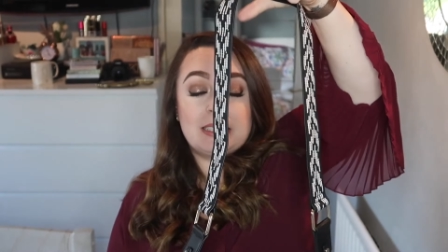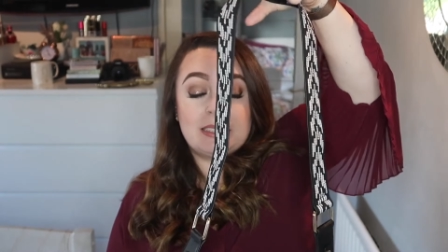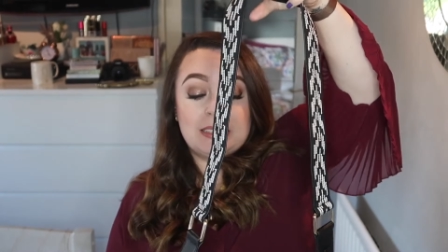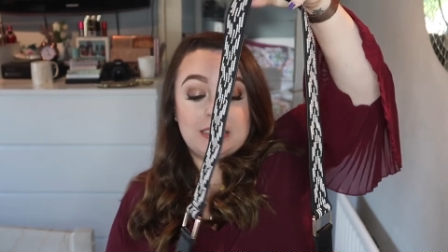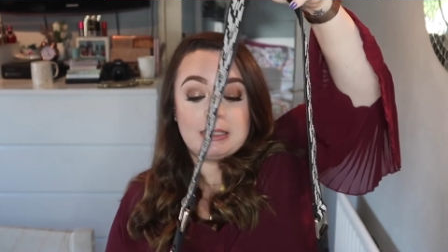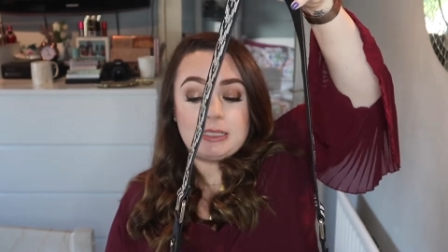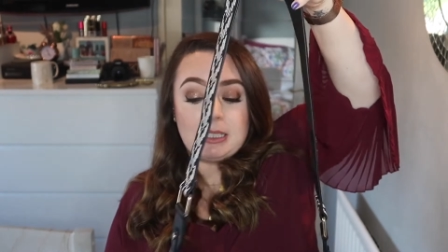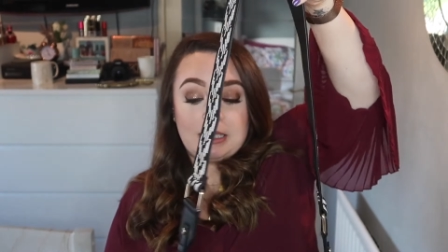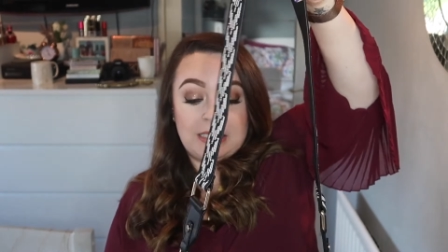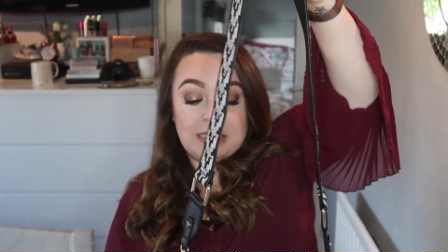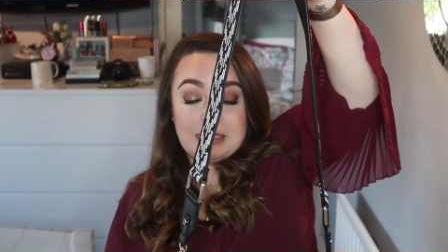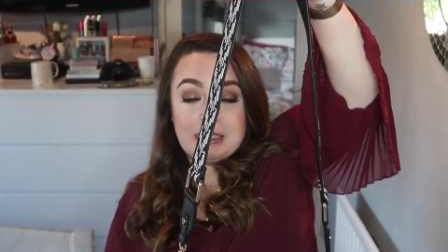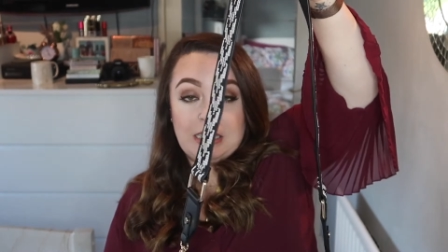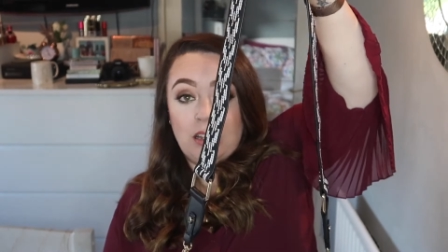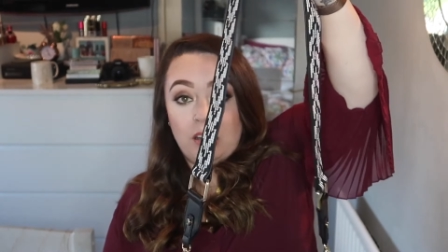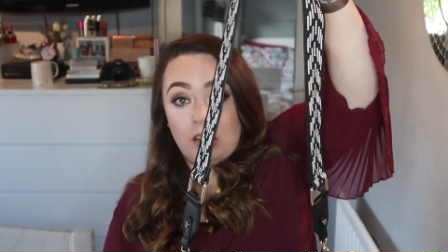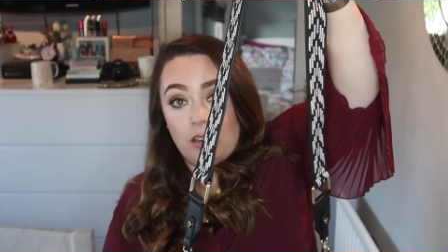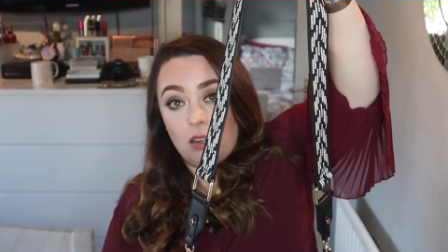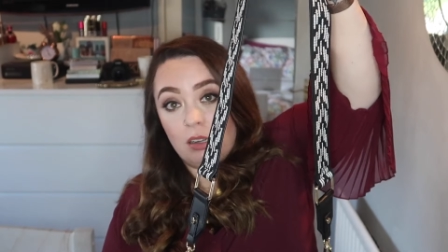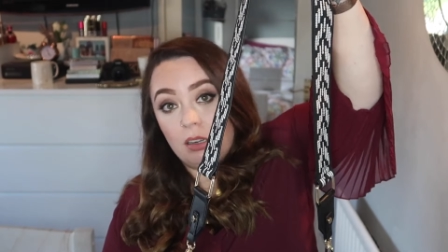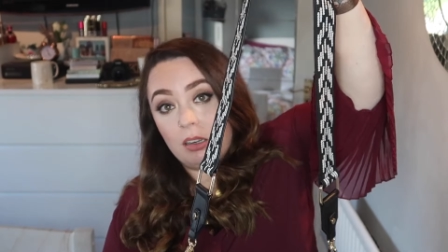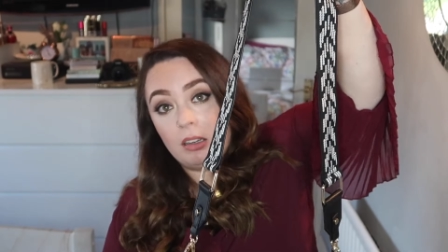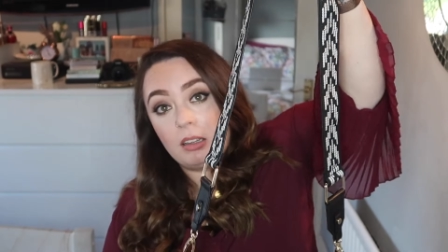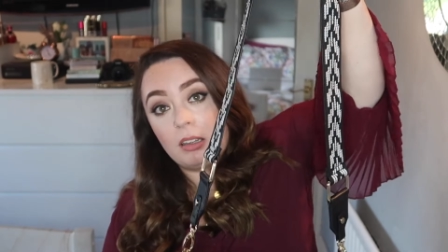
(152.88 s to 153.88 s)
isn't as
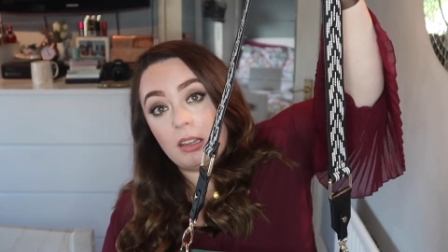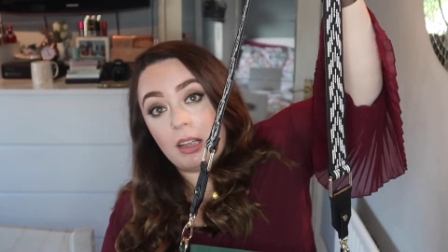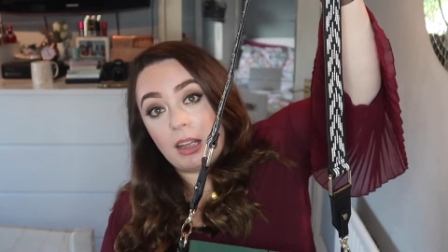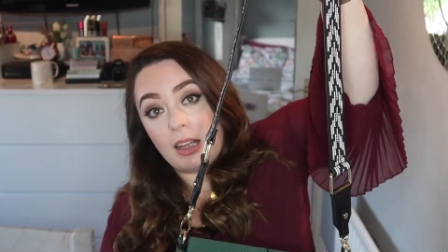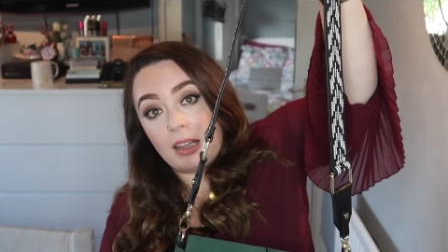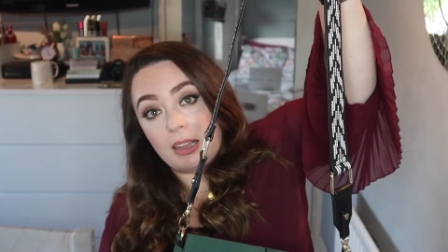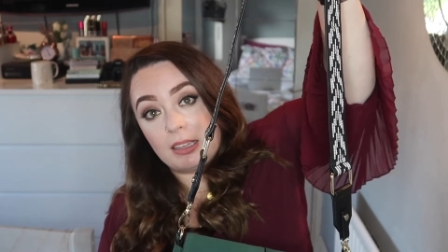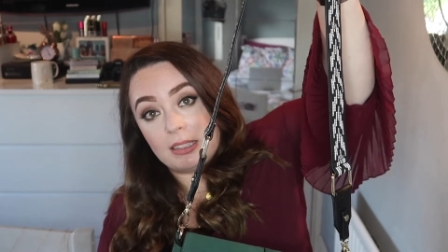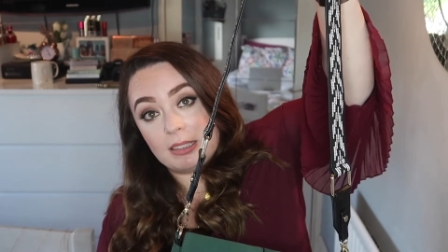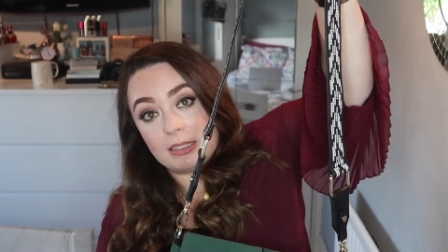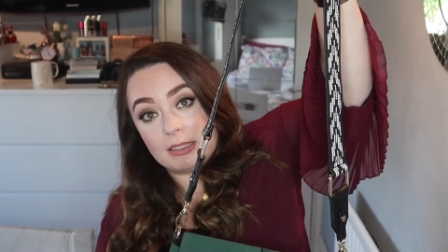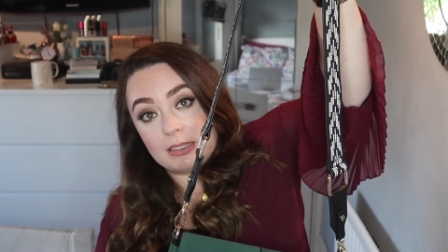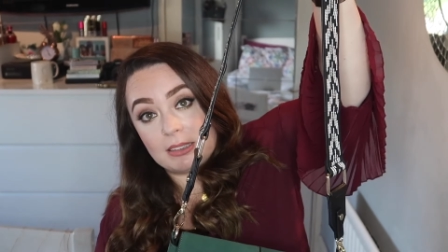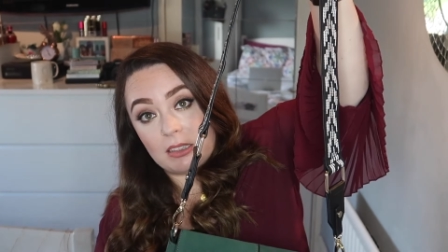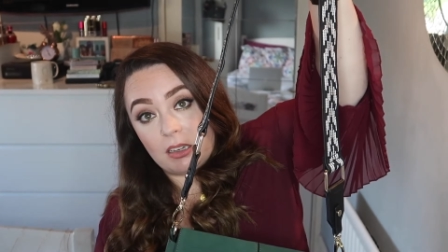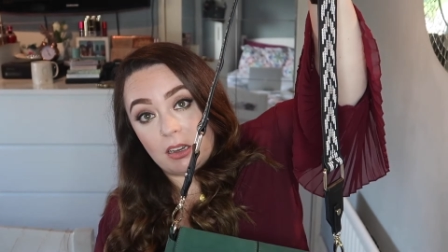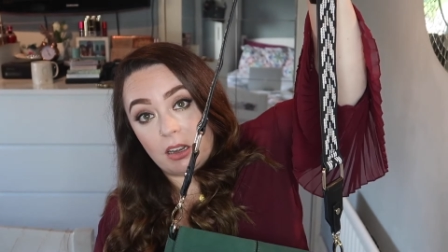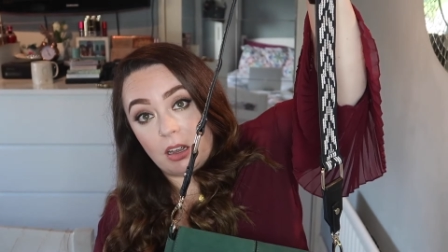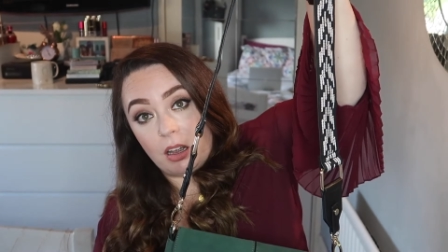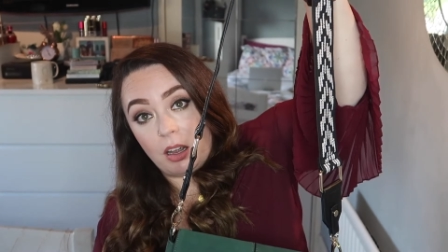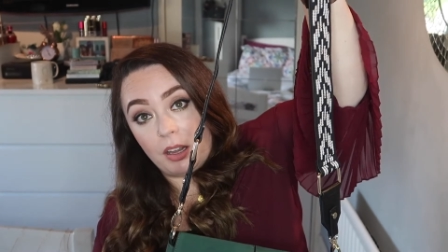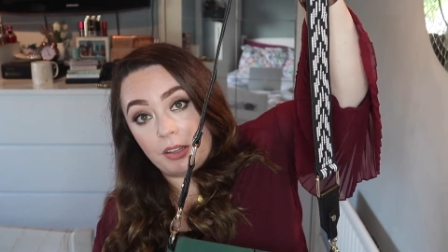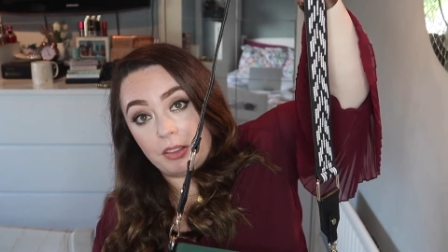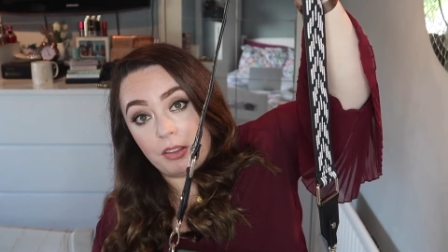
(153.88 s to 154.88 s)
long as
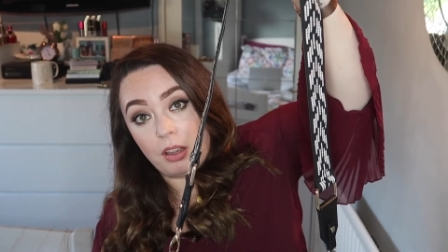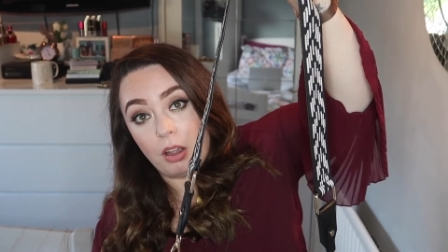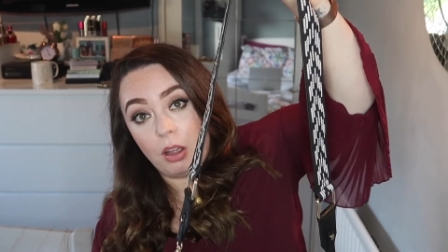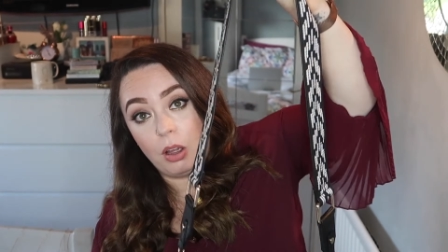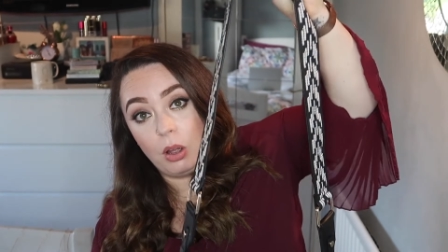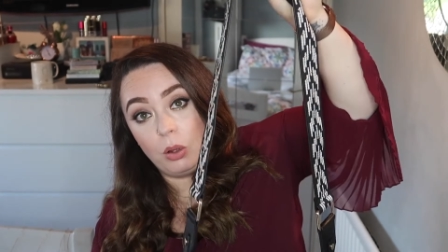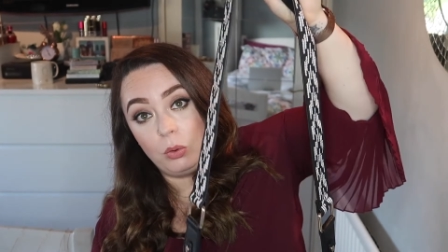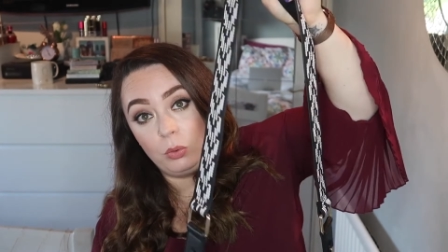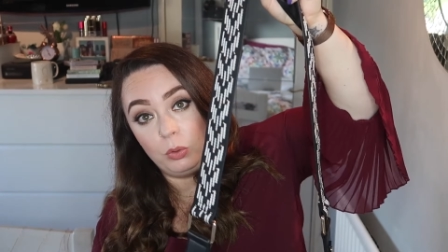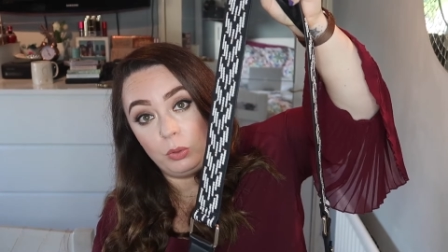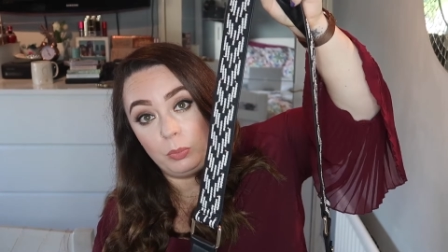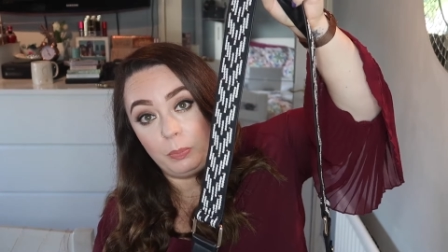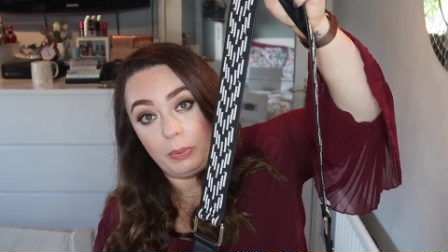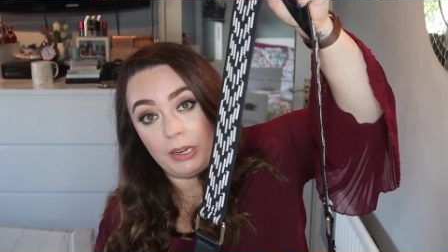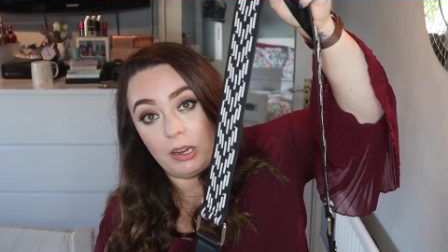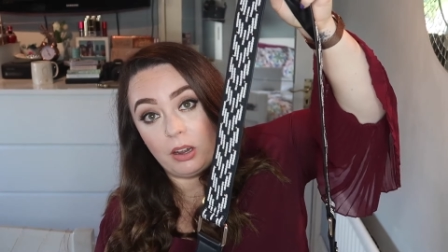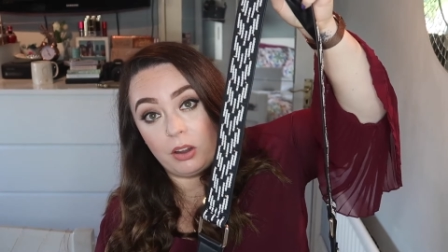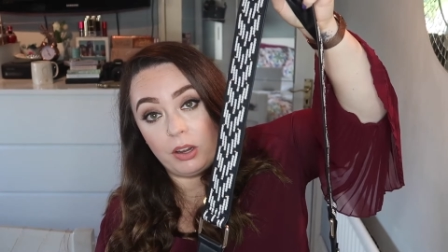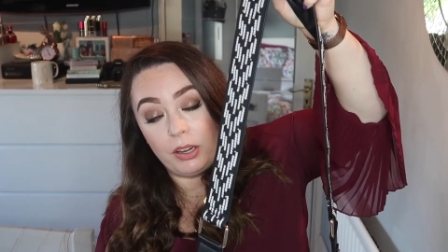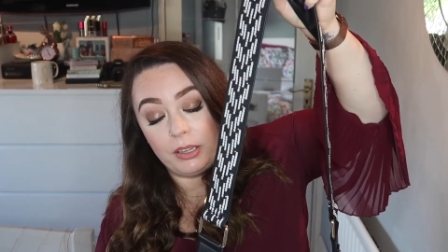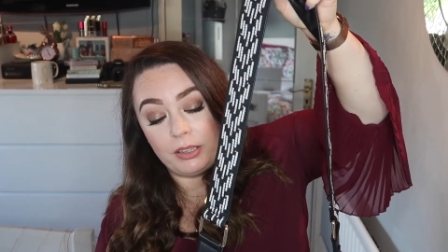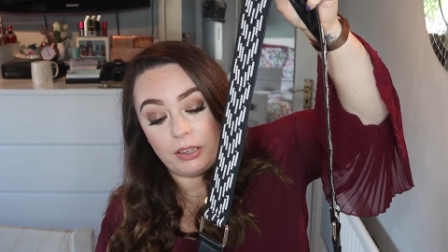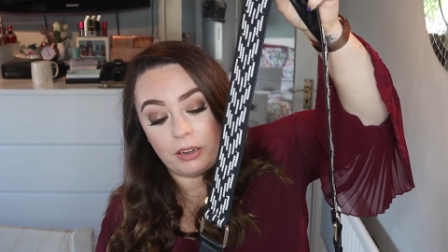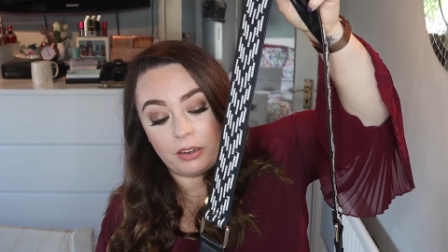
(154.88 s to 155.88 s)
I thought it would be
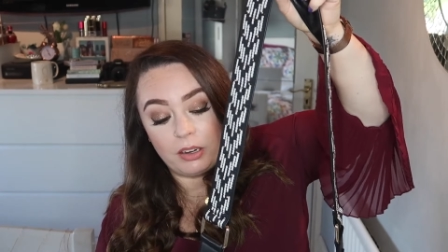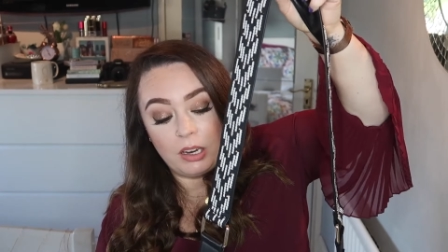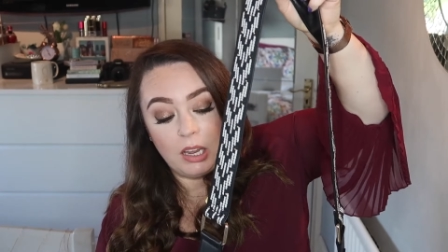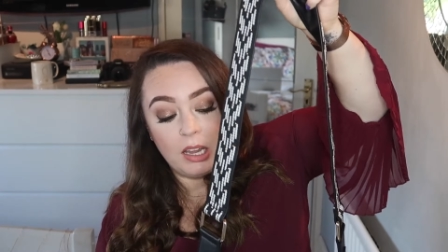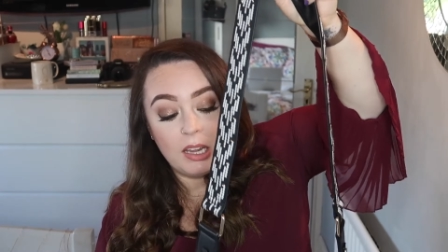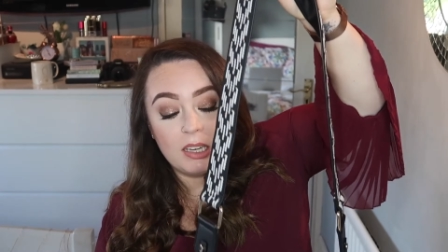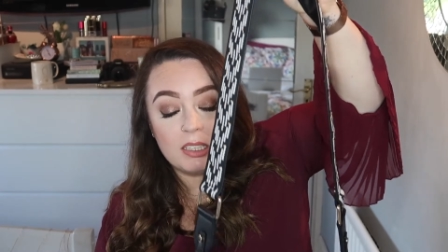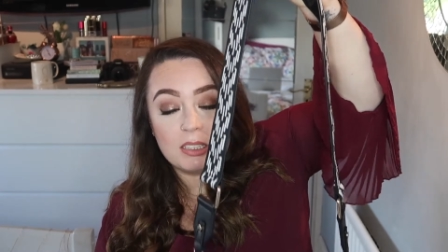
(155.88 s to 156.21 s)
either.